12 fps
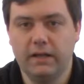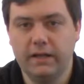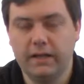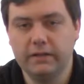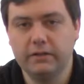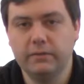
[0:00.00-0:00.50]

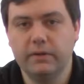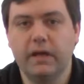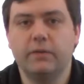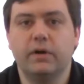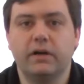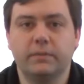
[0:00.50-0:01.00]
Hello
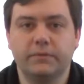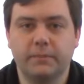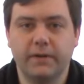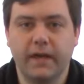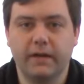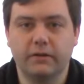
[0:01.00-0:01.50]
and welcome to
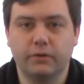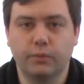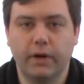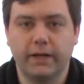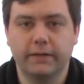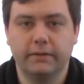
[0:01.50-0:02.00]
Mechanical
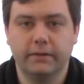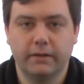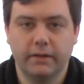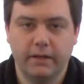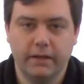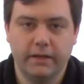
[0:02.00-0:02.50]
Y.
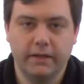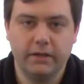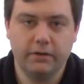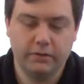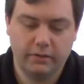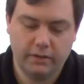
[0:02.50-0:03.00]

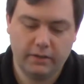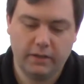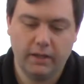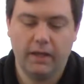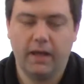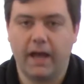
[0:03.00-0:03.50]
Here
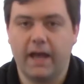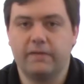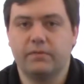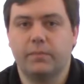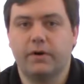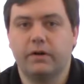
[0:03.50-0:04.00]
I
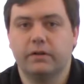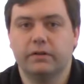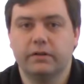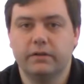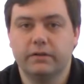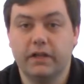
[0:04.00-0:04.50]
have a ball.
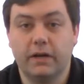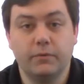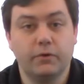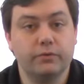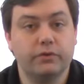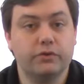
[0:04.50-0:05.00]
Now I'm
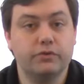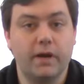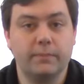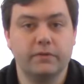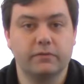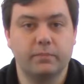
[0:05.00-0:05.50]
going to
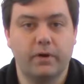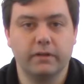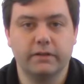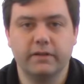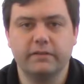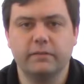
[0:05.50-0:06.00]
drop this ball
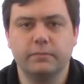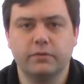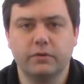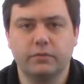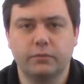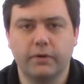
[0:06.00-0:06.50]
and let's
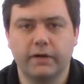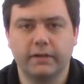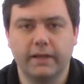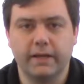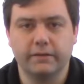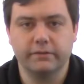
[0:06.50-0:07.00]
observe where it
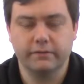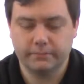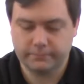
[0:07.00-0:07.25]
lands.